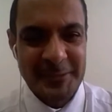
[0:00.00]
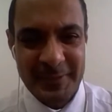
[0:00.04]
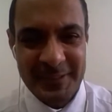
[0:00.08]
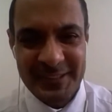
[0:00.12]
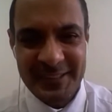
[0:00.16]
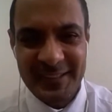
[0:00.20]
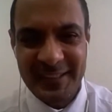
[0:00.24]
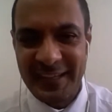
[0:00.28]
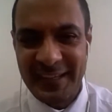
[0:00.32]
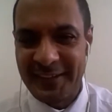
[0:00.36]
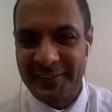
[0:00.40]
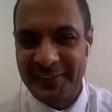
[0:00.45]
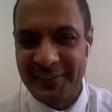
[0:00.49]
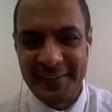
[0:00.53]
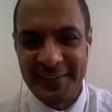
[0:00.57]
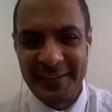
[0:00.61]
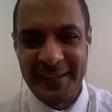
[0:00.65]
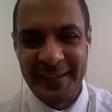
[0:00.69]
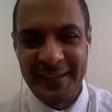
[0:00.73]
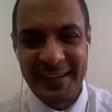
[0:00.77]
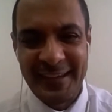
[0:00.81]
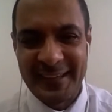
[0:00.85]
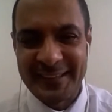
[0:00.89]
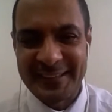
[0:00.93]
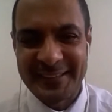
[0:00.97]
Priscilla
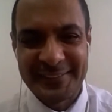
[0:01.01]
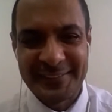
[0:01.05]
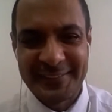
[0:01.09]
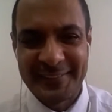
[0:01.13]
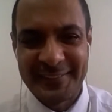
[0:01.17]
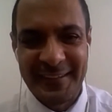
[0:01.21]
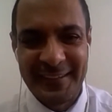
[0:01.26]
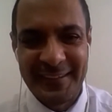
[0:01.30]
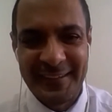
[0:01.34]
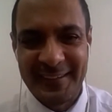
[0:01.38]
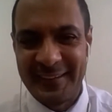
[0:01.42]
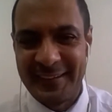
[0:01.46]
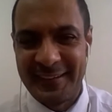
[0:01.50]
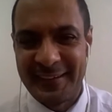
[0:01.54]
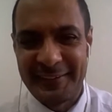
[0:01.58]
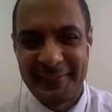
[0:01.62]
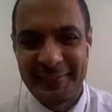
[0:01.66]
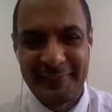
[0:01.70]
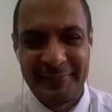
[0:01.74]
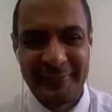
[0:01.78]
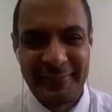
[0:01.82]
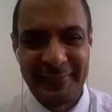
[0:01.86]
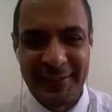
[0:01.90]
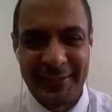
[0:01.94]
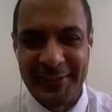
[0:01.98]
really has a
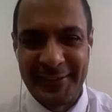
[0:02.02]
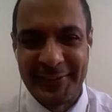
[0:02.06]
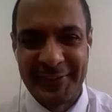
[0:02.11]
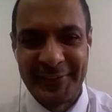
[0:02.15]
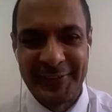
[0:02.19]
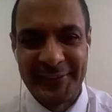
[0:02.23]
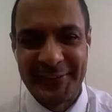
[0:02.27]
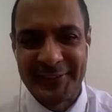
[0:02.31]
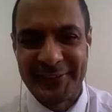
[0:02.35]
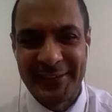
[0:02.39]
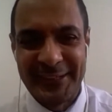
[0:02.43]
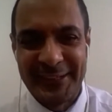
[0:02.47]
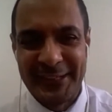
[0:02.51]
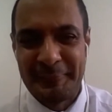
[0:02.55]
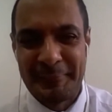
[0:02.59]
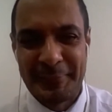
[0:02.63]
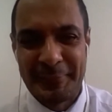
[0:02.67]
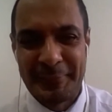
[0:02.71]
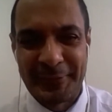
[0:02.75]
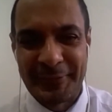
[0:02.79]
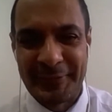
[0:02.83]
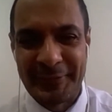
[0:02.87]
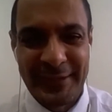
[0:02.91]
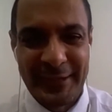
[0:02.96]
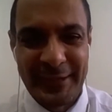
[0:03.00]
very good training
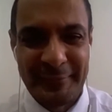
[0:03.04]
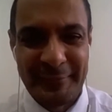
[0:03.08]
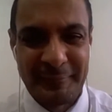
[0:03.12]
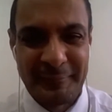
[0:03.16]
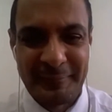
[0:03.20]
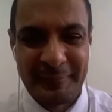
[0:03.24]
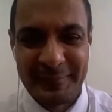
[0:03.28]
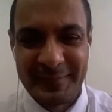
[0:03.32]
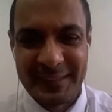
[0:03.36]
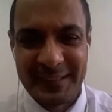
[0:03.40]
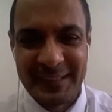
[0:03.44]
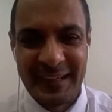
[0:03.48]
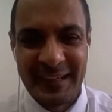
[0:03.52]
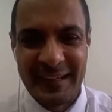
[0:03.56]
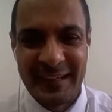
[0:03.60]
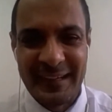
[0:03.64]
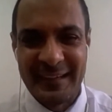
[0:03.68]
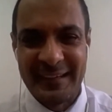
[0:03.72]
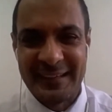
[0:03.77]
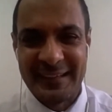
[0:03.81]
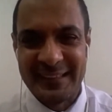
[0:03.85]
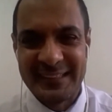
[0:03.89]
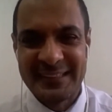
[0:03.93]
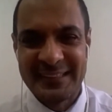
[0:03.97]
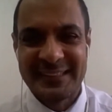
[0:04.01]
program
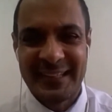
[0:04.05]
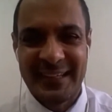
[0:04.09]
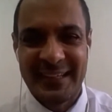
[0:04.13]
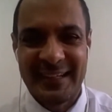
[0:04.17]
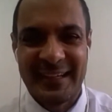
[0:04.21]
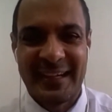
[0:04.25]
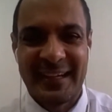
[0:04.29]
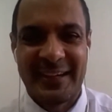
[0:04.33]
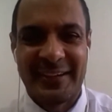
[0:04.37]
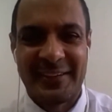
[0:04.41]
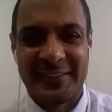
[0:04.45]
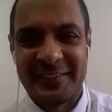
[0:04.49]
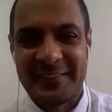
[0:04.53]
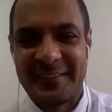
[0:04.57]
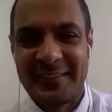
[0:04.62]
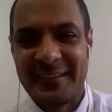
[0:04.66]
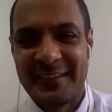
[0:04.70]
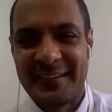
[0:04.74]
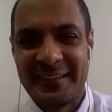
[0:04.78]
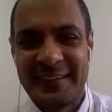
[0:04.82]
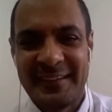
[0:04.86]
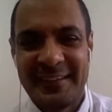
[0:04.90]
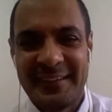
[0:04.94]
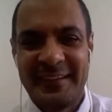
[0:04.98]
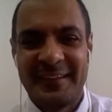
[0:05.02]
set out.
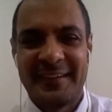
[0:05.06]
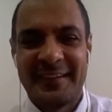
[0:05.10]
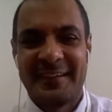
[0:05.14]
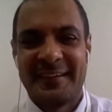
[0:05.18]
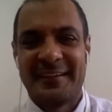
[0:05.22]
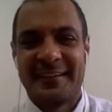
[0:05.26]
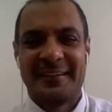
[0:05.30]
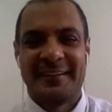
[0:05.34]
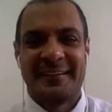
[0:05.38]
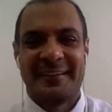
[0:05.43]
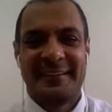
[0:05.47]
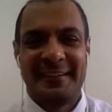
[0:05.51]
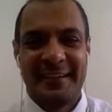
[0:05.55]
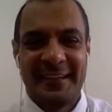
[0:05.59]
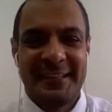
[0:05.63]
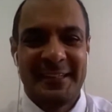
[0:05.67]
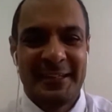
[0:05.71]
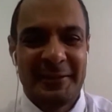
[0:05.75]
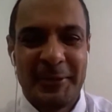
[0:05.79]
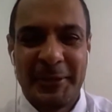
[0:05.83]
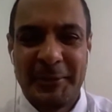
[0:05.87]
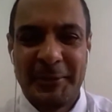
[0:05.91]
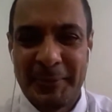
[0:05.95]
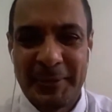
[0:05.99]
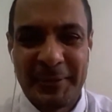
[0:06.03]
Yeah, later
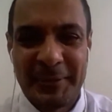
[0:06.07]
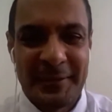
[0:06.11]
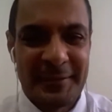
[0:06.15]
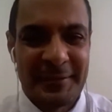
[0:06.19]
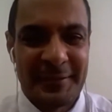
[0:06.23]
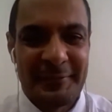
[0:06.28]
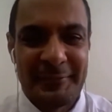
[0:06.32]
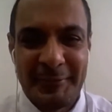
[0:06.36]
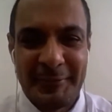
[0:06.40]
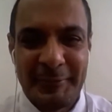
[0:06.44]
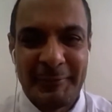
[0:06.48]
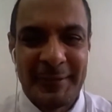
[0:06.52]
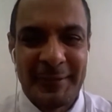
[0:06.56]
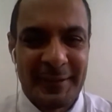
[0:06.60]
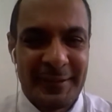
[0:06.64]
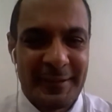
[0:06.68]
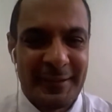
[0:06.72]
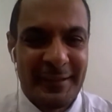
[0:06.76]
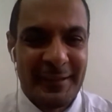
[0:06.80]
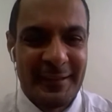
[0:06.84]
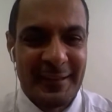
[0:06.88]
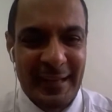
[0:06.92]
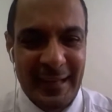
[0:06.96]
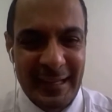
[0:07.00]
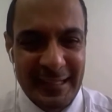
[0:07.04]
we will
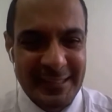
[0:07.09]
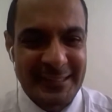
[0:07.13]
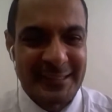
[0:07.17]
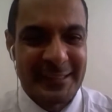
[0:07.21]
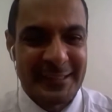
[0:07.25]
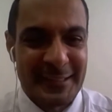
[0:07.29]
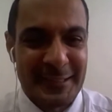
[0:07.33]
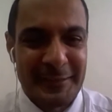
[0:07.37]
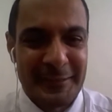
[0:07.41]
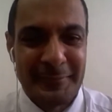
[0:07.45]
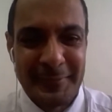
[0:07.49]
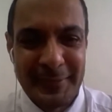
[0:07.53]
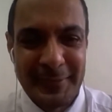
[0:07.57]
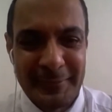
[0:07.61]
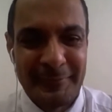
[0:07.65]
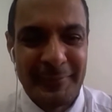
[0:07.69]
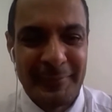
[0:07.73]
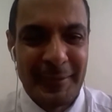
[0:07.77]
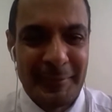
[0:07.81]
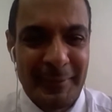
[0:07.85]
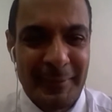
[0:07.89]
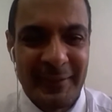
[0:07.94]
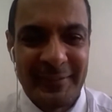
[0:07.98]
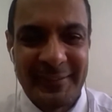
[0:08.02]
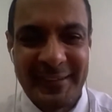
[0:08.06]
ask her
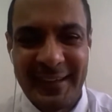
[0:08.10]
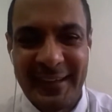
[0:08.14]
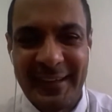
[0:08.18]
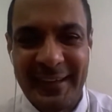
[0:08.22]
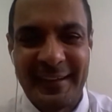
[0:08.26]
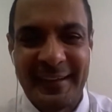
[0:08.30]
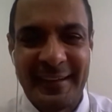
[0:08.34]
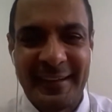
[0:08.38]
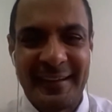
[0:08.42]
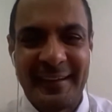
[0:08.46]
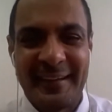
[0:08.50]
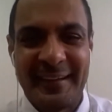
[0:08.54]
about that.